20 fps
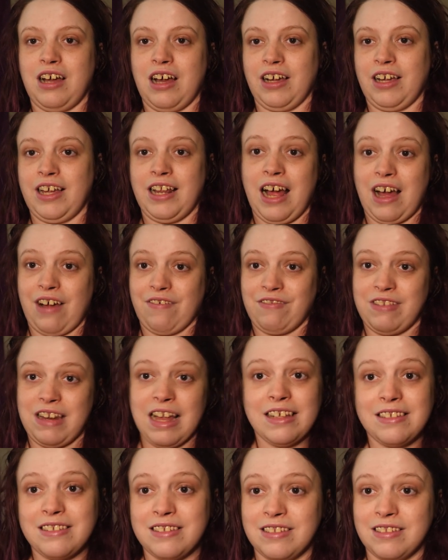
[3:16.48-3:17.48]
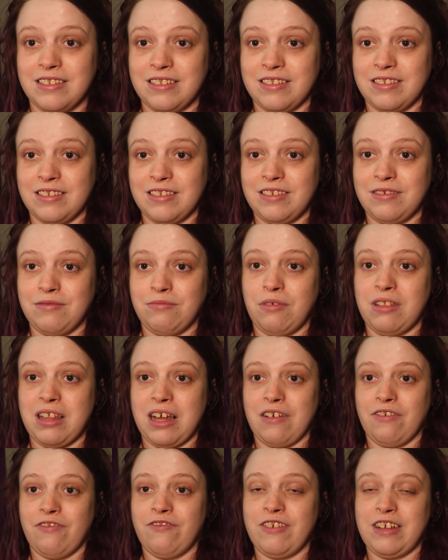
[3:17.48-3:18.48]
I can have lessons
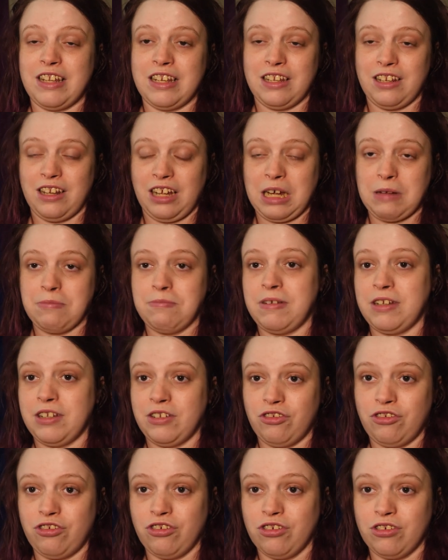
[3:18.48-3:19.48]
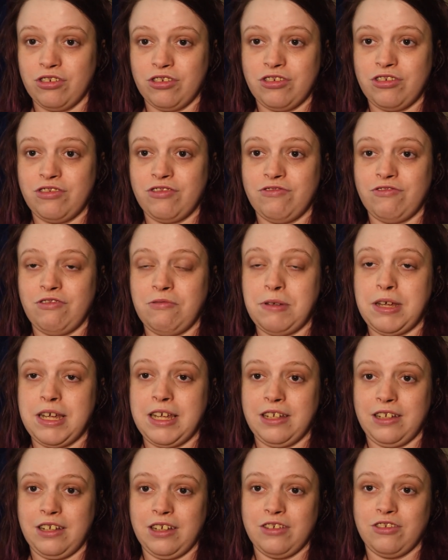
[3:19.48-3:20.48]
without feeling like I'm being judged for
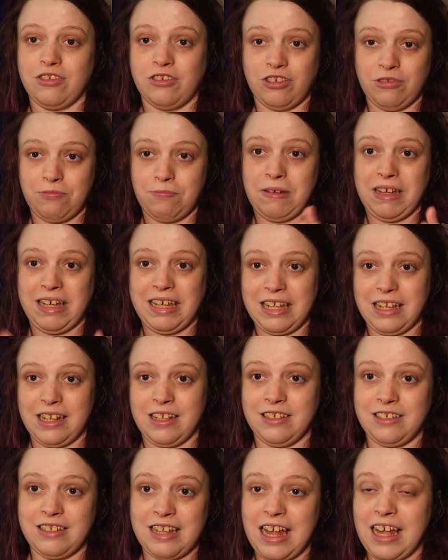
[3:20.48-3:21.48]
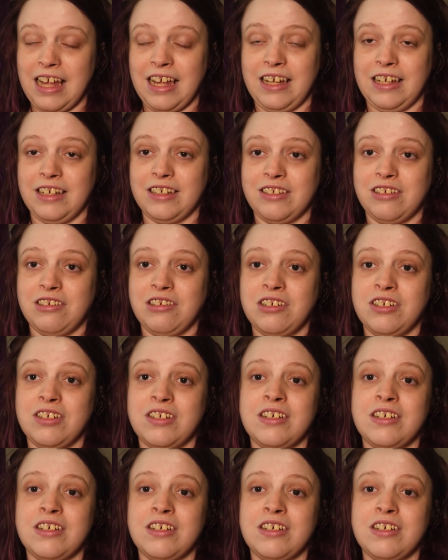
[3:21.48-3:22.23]
being at such a beginner stage.